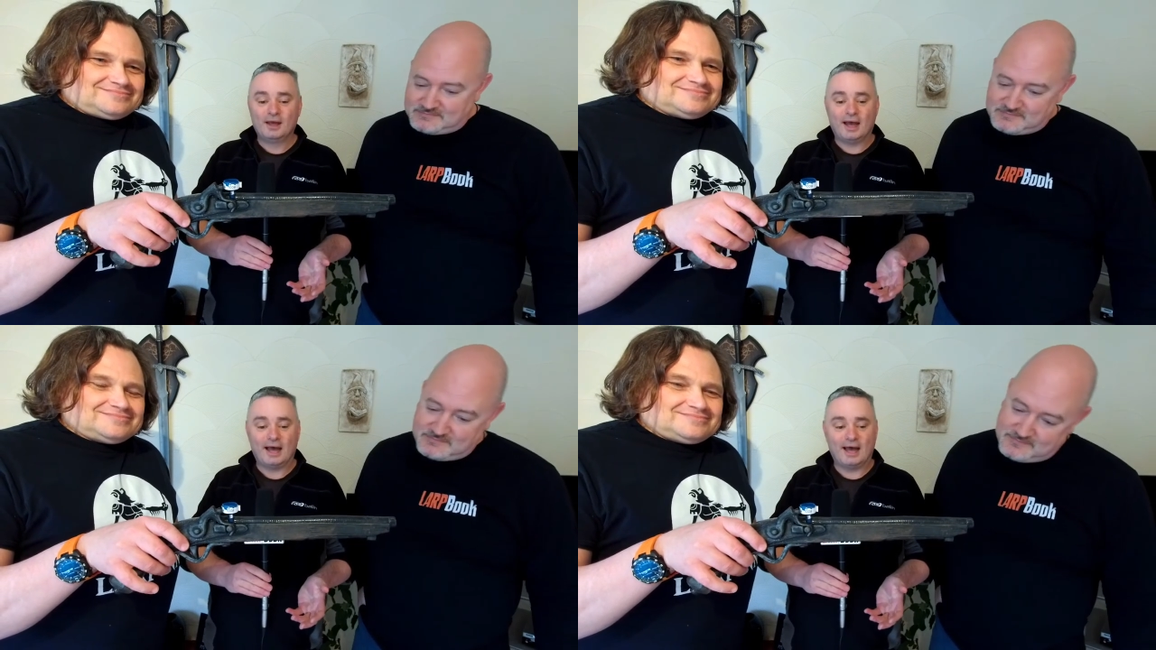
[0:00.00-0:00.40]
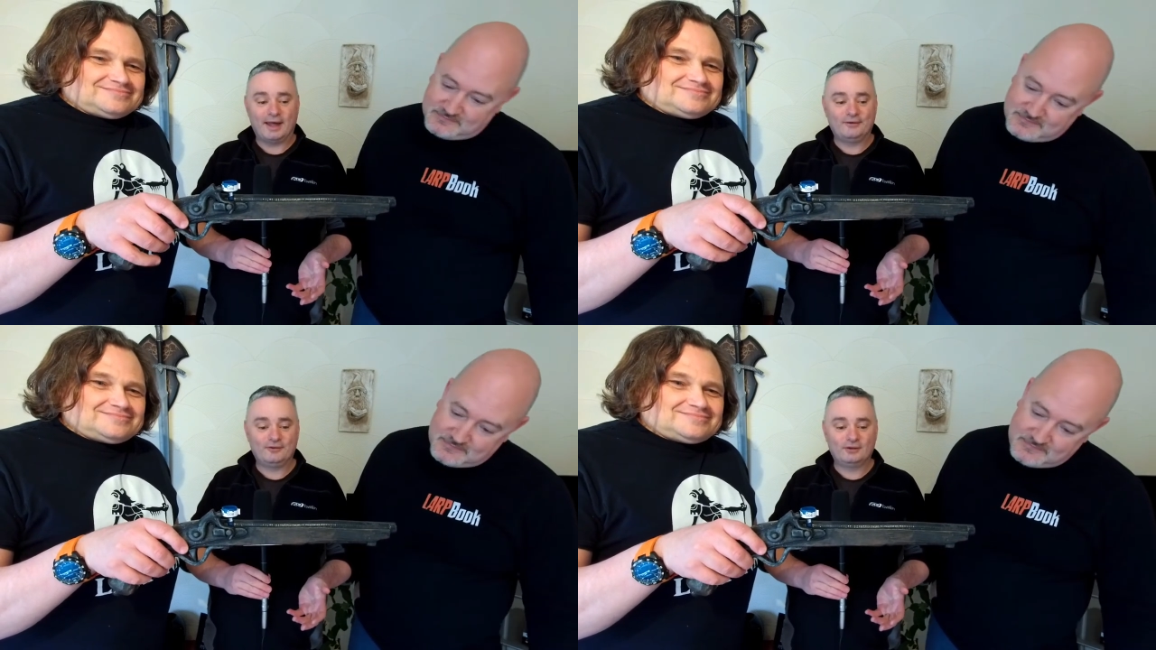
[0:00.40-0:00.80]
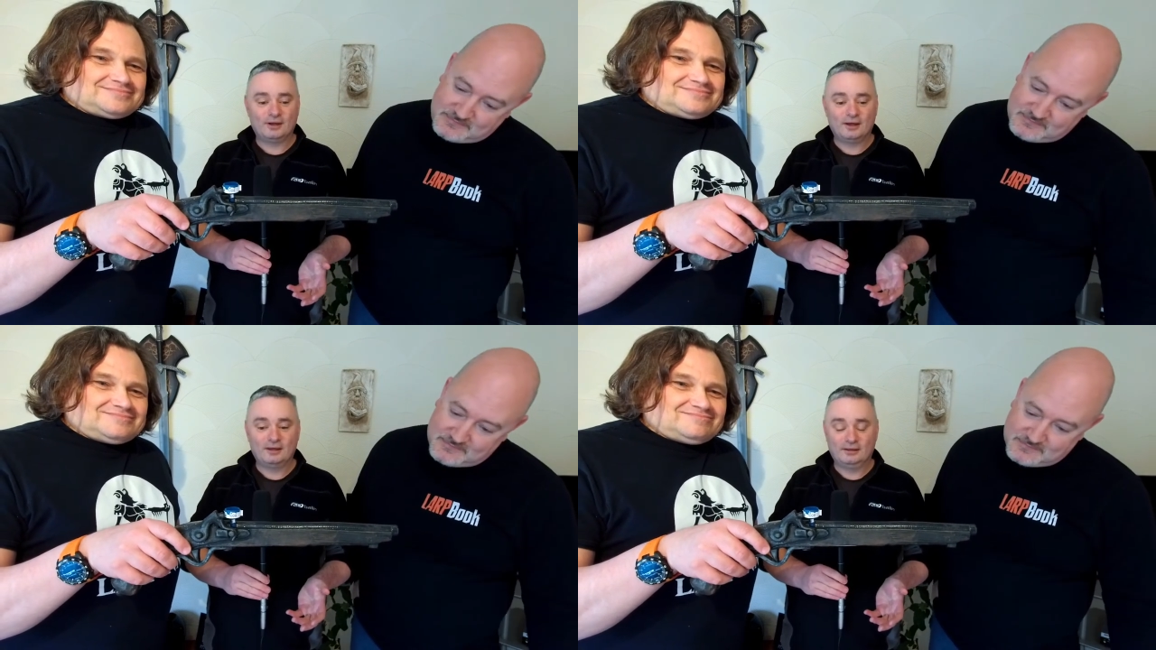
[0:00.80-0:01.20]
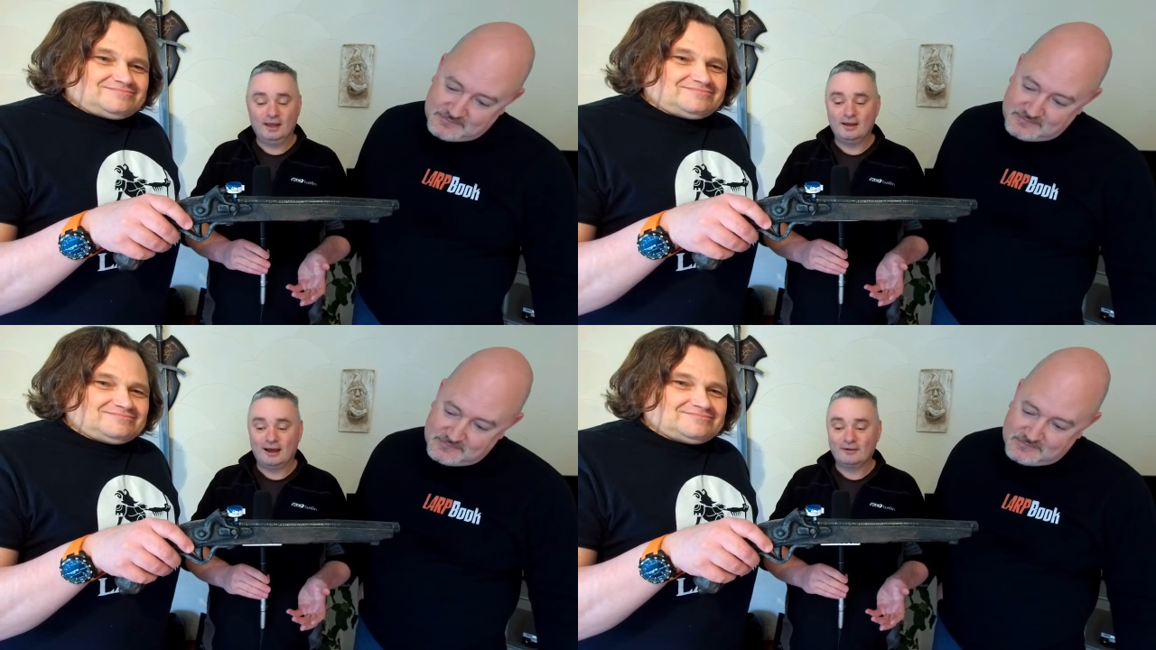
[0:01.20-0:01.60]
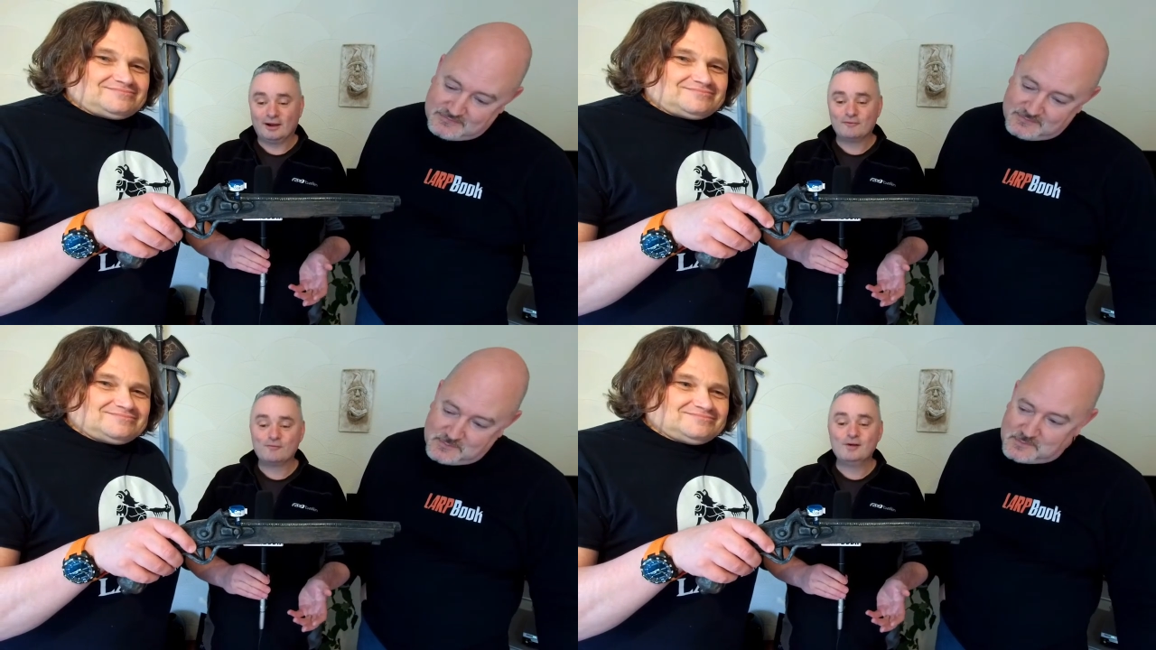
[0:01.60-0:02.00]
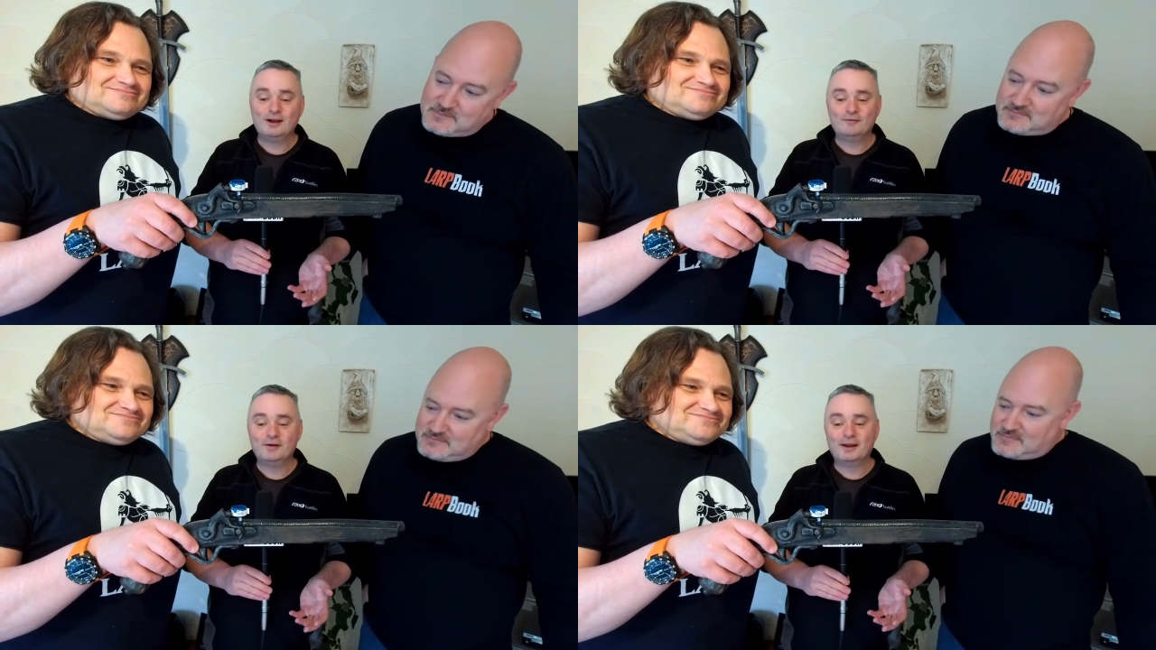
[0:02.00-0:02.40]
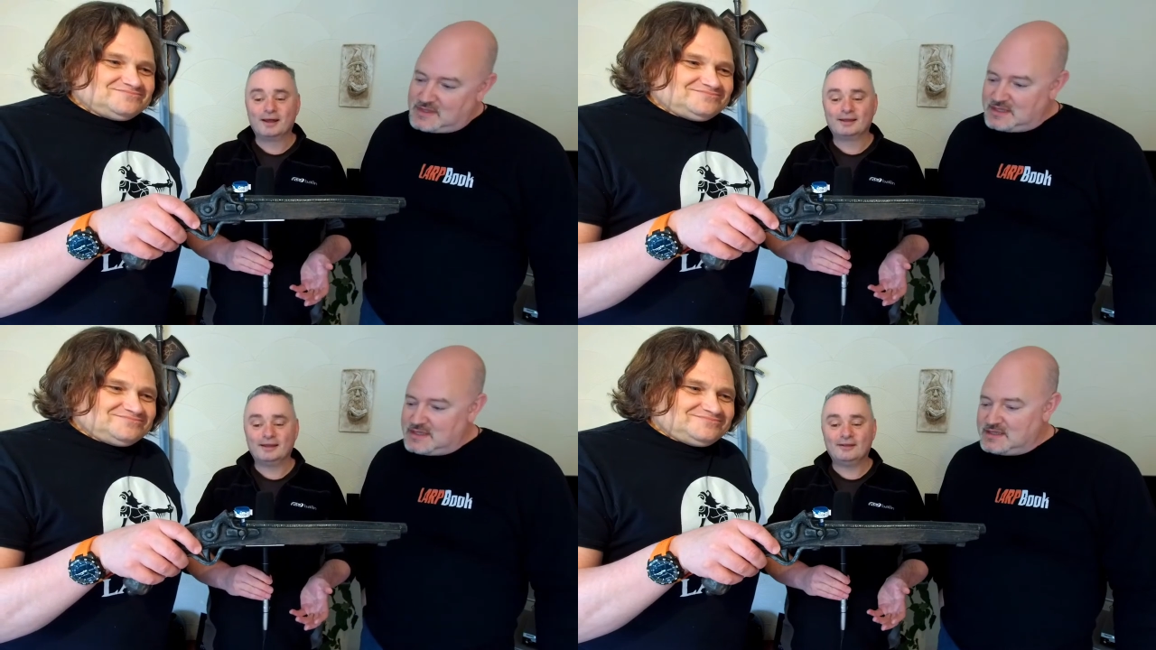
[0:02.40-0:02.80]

Speaker 1: and uh, yeah, I, I really really like it.